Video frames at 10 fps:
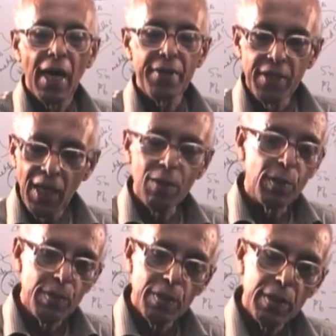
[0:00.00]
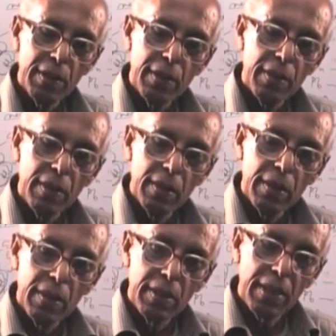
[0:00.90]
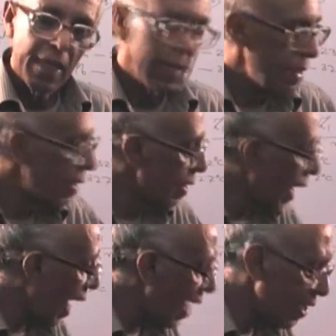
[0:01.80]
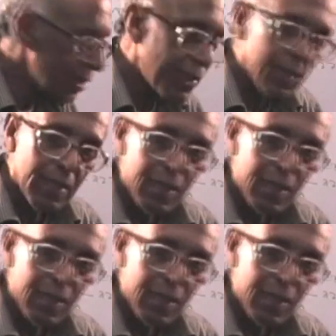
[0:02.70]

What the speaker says: and now the ions